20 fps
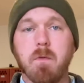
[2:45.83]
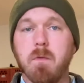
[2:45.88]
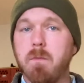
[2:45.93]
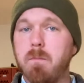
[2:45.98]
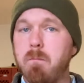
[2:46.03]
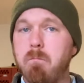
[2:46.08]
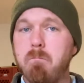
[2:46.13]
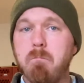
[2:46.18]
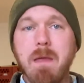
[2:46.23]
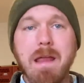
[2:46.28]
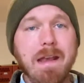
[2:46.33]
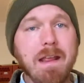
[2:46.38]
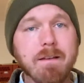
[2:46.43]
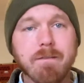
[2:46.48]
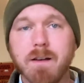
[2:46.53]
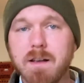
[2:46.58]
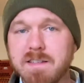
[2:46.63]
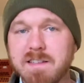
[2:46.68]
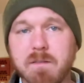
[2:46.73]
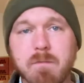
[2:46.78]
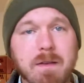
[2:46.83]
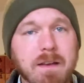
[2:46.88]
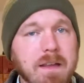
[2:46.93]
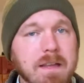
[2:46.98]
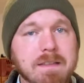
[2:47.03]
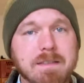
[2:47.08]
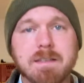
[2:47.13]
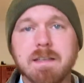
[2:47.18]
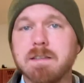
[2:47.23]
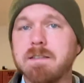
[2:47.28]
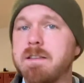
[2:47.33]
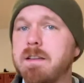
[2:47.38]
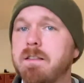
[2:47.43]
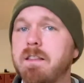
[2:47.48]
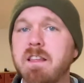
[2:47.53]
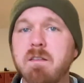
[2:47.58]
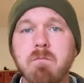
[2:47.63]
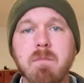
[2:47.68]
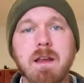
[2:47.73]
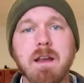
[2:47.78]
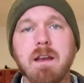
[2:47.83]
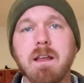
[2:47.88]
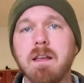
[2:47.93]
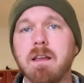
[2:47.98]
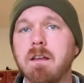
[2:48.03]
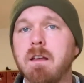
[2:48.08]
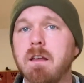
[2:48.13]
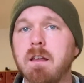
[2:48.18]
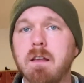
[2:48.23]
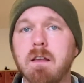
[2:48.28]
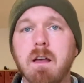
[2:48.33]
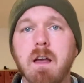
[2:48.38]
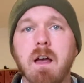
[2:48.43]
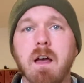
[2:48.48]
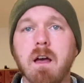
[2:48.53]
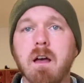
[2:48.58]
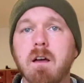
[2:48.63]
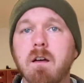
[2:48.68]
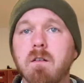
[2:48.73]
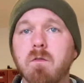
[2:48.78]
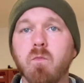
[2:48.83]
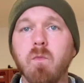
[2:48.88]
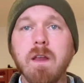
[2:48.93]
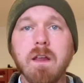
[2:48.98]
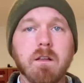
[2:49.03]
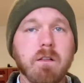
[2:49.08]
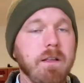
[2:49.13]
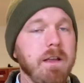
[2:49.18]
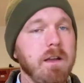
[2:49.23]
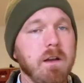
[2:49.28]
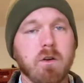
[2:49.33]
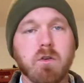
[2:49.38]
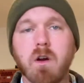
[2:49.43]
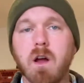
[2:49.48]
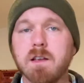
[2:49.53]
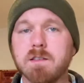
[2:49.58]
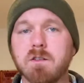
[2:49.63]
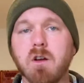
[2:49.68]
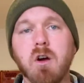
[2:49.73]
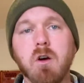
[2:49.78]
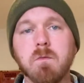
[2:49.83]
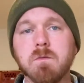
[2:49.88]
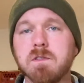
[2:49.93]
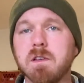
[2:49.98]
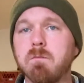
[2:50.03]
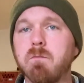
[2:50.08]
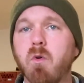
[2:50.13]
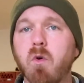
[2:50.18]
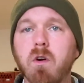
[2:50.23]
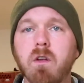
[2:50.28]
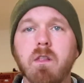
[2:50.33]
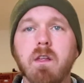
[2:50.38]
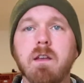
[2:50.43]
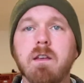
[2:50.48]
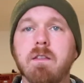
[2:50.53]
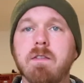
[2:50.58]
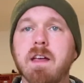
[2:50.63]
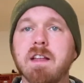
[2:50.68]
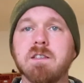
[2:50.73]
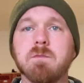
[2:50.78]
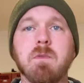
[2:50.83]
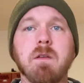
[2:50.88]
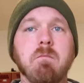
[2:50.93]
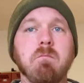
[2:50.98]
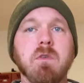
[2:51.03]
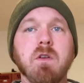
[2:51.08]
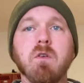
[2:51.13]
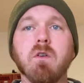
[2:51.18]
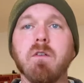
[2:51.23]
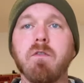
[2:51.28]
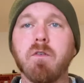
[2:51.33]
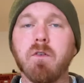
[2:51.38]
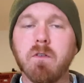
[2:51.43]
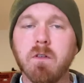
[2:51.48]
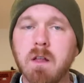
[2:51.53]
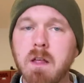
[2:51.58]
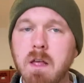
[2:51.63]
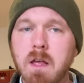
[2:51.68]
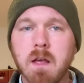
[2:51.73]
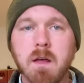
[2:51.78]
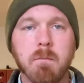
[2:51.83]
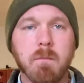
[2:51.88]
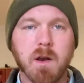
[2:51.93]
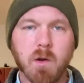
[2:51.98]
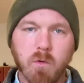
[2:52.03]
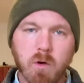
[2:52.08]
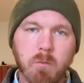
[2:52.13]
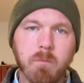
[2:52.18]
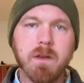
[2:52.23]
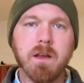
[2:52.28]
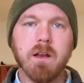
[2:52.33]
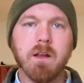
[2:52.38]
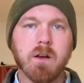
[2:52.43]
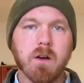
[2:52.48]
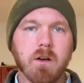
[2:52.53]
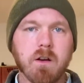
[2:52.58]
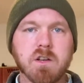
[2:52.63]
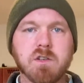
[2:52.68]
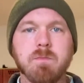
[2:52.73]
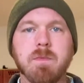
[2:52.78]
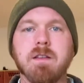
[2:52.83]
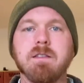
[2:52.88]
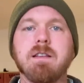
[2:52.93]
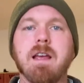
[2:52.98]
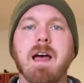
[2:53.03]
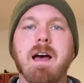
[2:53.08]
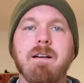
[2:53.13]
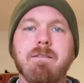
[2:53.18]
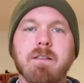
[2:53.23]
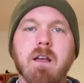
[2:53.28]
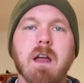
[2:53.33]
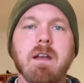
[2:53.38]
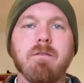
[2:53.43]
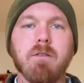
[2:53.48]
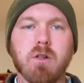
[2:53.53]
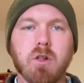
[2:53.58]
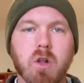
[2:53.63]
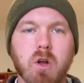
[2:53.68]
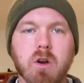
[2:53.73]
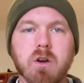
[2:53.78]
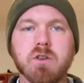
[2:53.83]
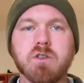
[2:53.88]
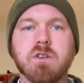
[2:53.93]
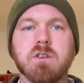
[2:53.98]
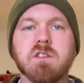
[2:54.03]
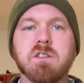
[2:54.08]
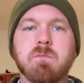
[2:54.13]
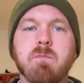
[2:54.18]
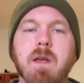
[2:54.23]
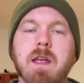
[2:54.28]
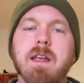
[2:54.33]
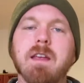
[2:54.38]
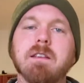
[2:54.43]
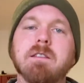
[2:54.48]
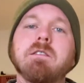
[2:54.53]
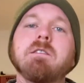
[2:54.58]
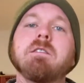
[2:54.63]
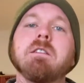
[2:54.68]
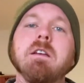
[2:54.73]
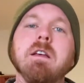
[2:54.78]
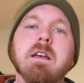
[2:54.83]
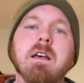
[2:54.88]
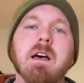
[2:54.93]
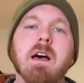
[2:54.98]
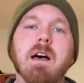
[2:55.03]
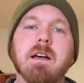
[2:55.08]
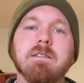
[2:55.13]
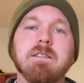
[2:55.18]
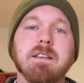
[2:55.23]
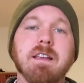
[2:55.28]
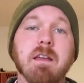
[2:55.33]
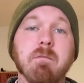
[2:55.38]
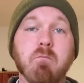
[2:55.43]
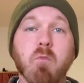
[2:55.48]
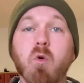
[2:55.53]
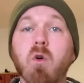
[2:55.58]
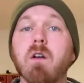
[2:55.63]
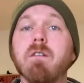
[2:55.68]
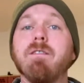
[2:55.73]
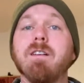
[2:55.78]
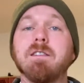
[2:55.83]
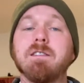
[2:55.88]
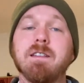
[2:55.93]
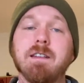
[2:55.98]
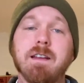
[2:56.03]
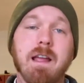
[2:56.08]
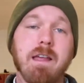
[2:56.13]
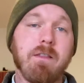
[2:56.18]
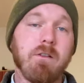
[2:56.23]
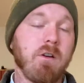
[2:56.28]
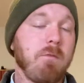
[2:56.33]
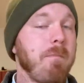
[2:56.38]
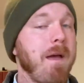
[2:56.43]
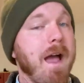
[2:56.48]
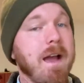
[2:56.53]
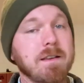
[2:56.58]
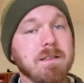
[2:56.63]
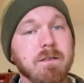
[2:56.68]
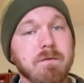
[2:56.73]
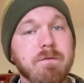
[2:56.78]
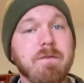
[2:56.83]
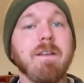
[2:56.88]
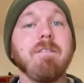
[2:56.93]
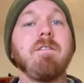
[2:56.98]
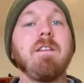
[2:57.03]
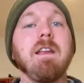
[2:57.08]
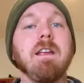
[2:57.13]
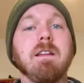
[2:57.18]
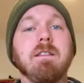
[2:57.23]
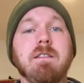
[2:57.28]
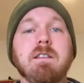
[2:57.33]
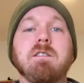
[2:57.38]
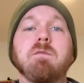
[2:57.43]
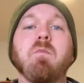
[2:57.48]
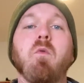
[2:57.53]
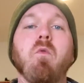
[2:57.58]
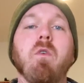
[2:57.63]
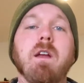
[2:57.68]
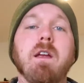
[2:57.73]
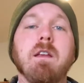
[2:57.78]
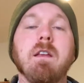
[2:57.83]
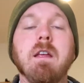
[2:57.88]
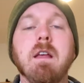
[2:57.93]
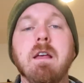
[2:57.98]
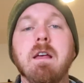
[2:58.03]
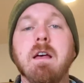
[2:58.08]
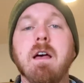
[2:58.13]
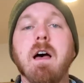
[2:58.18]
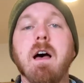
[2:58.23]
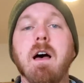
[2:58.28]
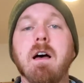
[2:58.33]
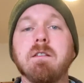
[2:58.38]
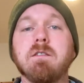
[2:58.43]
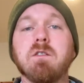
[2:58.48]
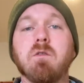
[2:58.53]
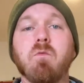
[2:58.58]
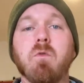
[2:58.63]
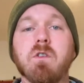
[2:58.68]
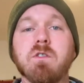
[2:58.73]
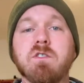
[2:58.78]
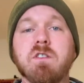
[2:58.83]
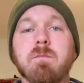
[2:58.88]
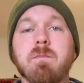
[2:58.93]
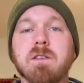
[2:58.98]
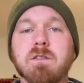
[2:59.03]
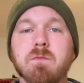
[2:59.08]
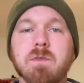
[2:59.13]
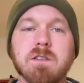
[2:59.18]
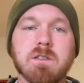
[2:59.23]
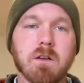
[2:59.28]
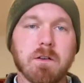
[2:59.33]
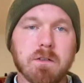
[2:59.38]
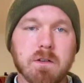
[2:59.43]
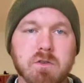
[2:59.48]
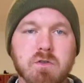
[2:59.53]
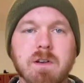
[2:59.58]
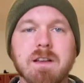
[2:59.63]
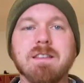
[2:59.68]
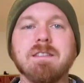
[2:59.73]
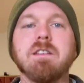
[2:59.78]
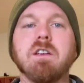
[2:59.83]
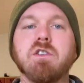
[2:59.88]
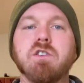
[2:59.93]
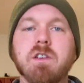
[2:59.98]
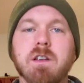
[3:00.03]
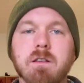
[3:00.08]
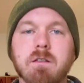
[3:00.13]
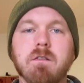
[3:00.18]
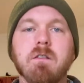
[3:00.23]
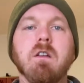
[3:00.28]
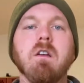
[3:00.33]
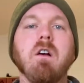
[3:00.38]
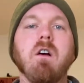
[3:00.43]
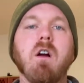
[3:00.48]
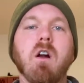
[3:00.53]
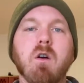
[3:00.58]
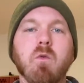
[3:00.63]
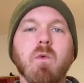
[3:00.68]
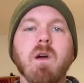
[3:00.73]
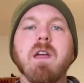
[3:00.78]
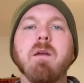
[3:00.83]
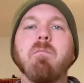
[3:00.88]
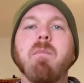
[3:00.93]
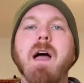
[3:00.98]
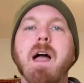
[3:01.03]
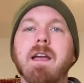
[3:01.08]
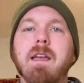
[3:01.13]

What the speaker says: many of us have been consistently meeting weekly across homes in Portland, and that's been beautiful. But it will be an encouragement to have kind of a larger space to get more of us together, a max of 50 at this point, to worship as we start to transition our way back